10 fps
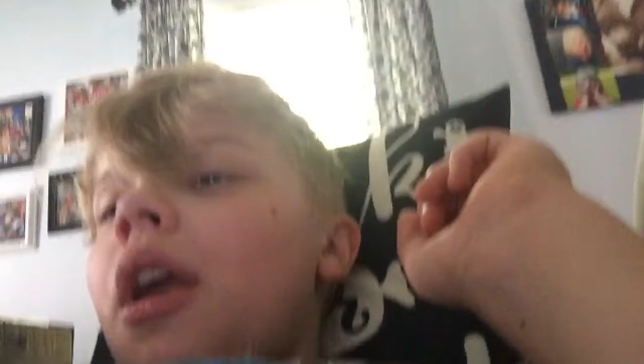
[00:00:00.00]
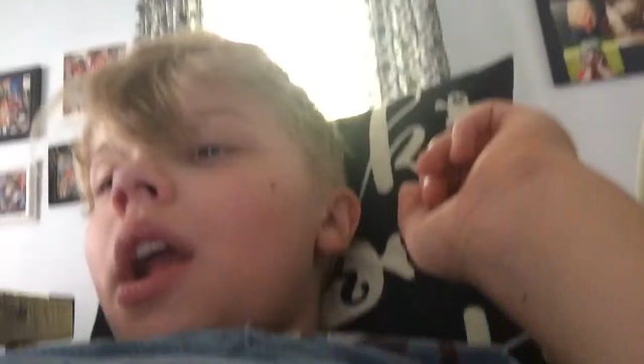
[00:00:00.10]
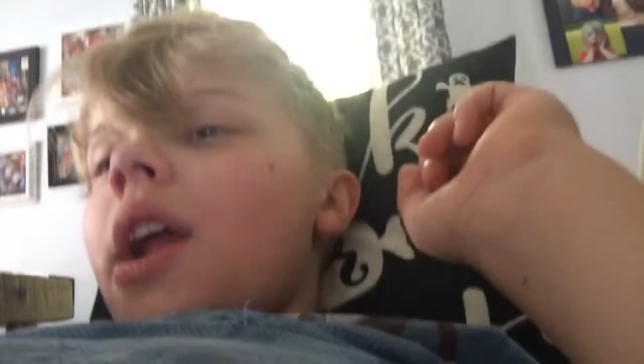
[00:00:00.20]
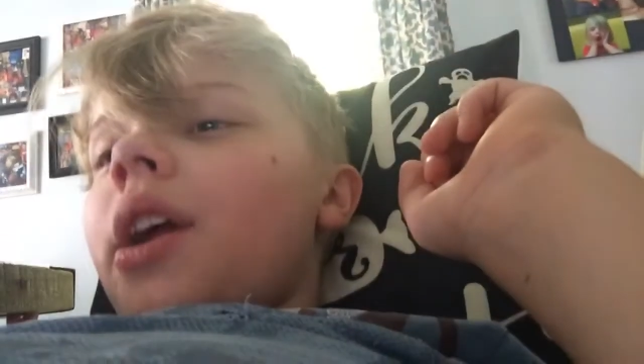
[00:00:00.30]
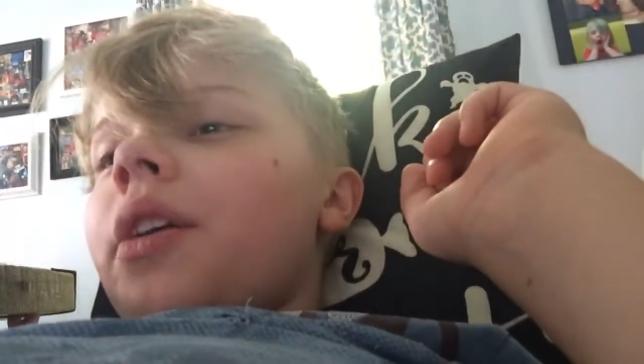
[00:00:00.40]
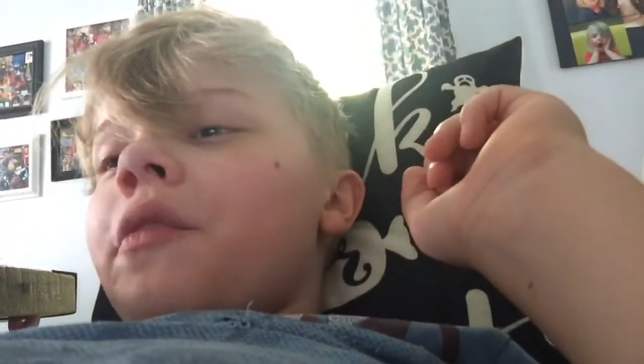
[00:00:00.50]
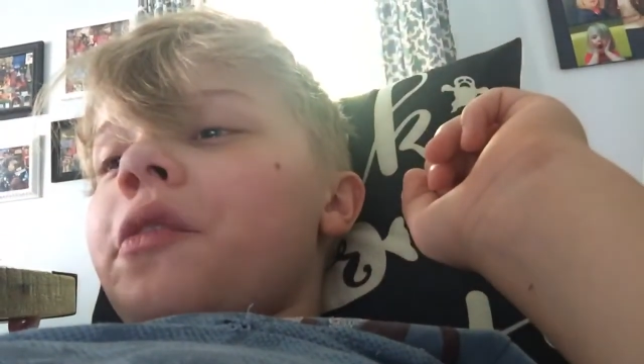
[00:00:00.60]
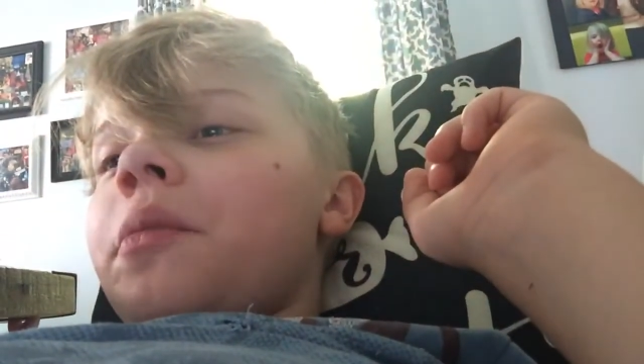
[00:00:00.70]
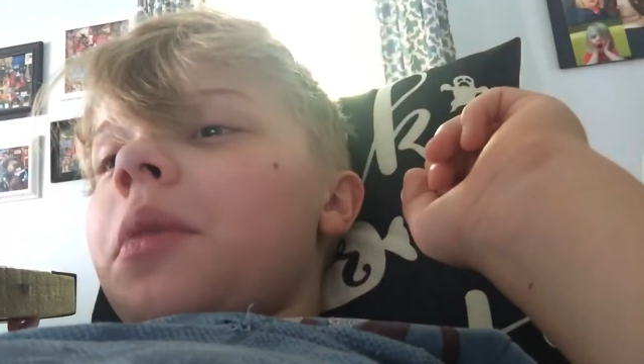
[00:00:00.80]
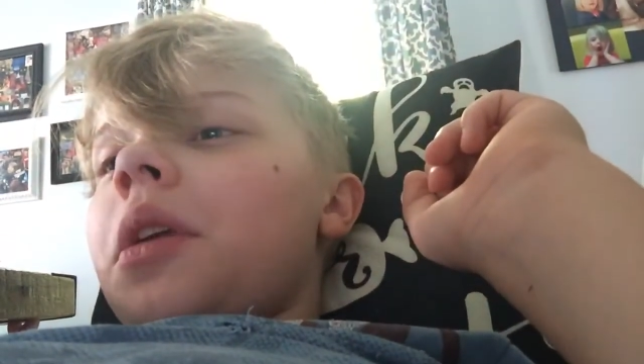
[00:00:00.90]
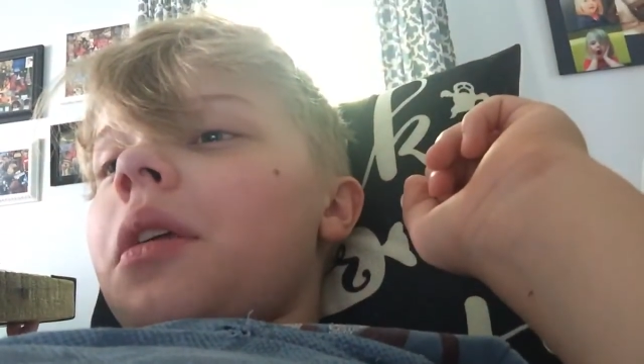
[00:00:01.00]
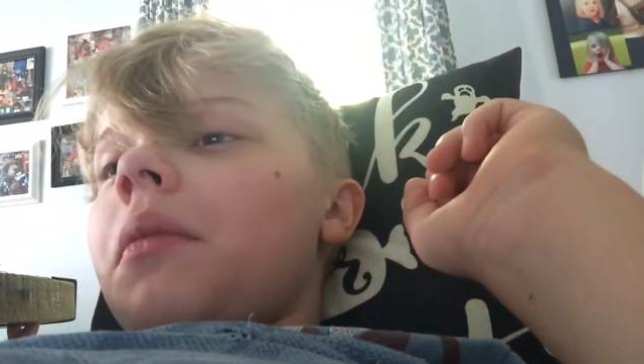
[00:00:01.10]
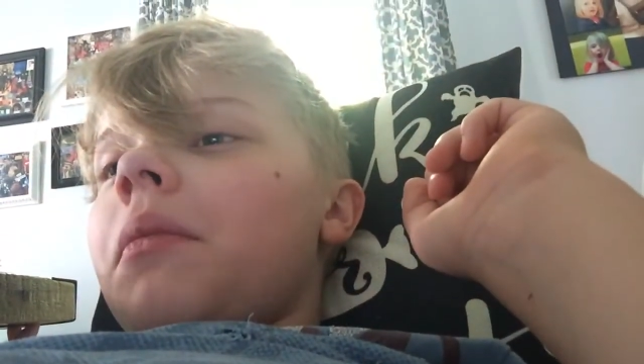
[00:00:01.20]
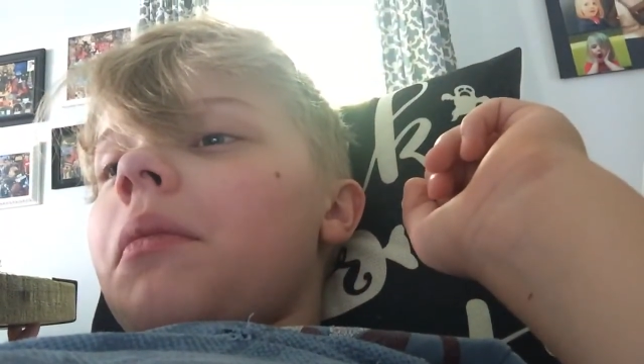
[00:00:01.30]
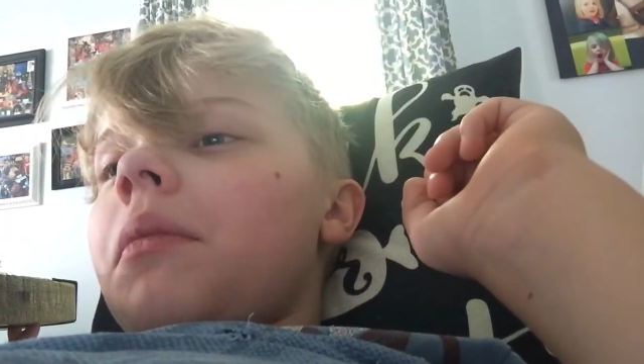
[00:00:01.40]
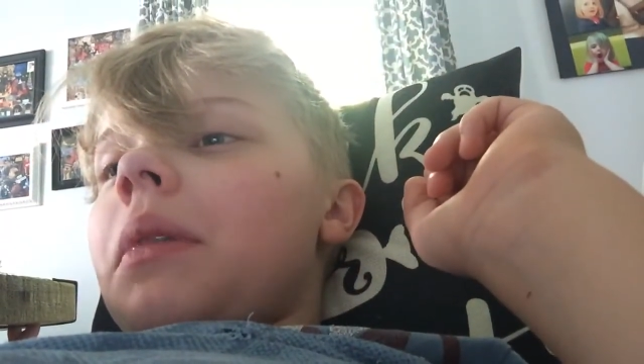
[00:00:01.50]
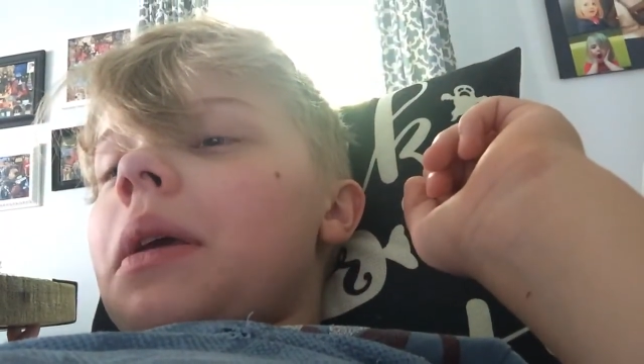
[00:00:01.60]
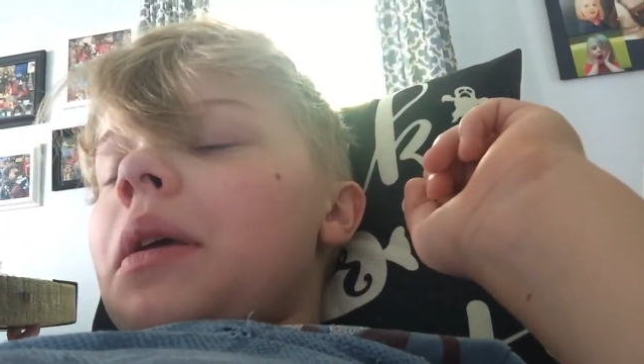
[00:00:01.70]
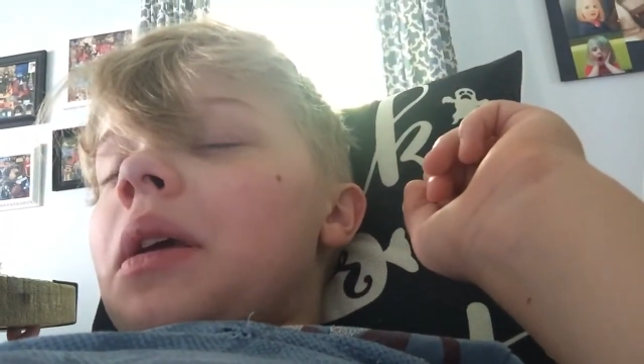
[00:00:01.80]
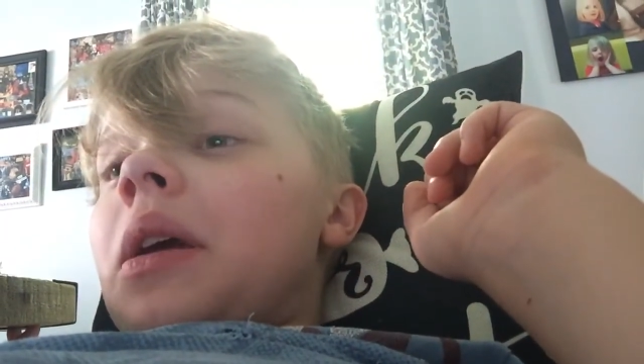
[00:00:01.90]
prayer for me.
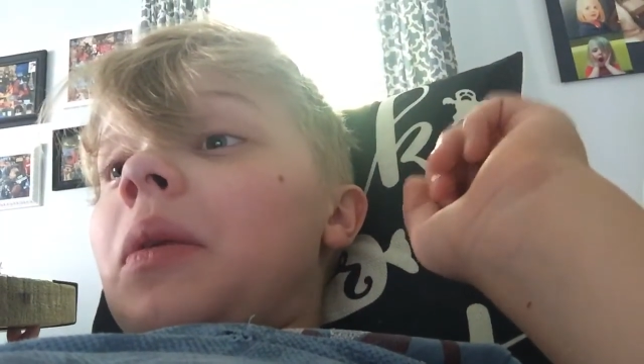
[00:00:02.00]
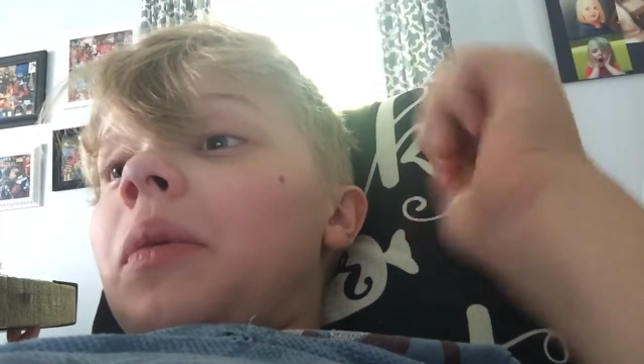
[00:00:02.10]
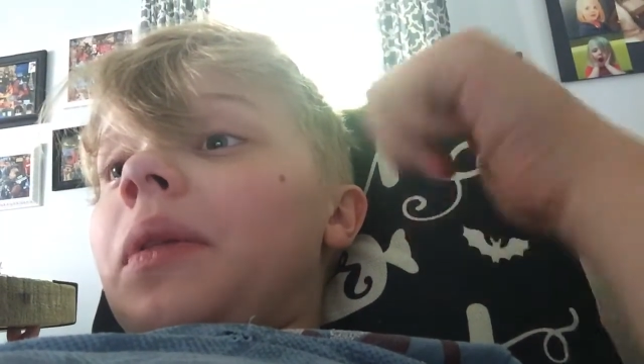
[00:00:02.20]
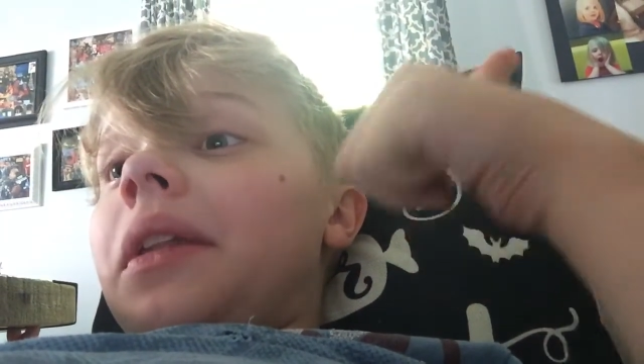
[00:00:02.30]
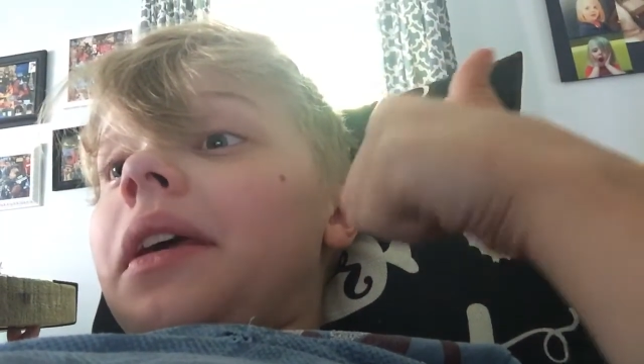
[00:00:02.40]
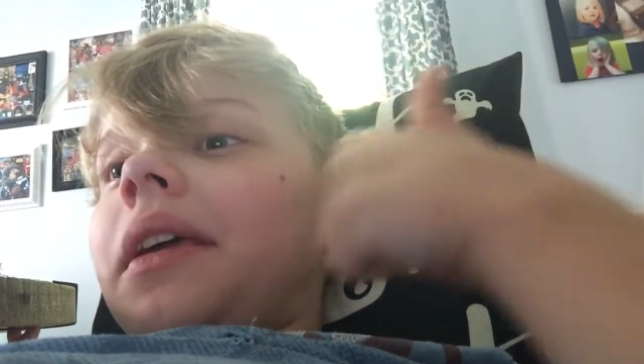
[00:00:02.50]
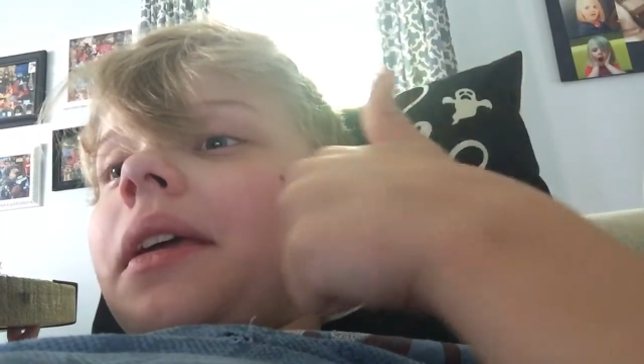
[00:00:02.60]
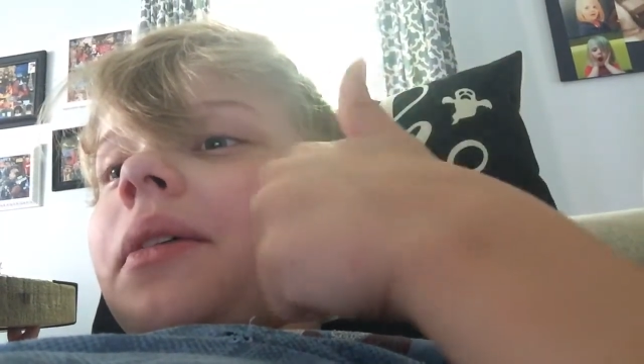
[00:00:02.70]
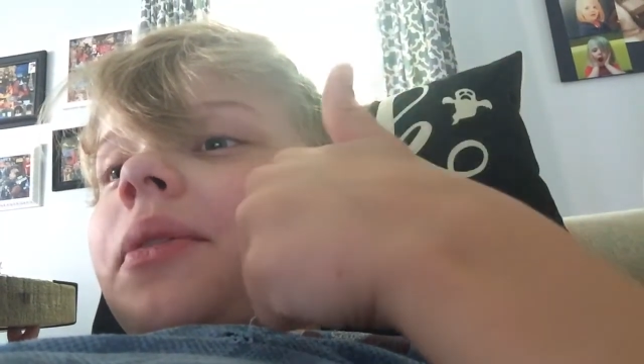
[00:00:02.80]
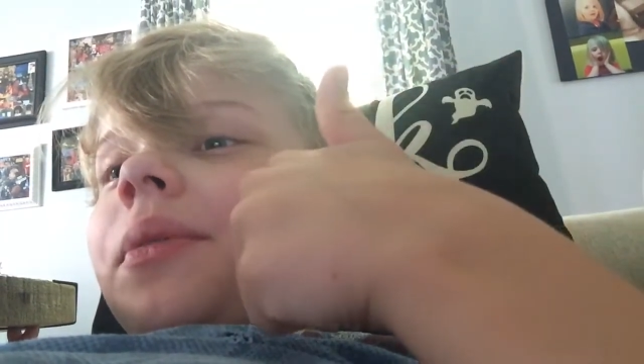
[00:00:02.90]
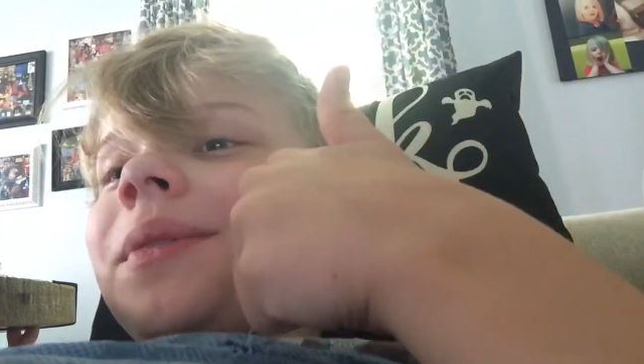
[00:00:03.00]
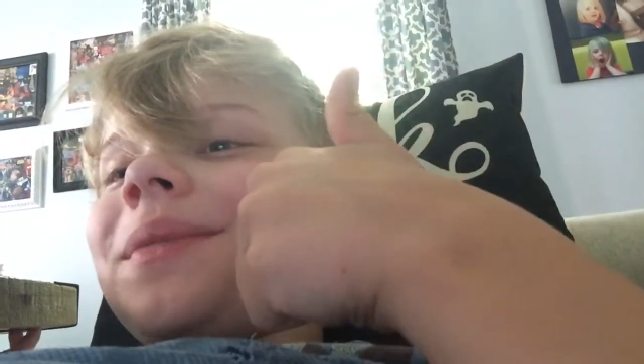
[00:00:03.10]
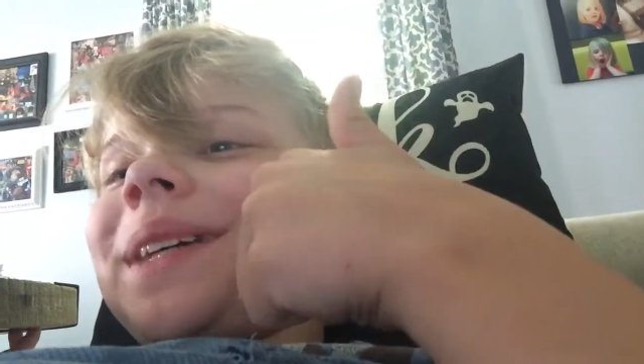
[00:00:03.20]
And one like equals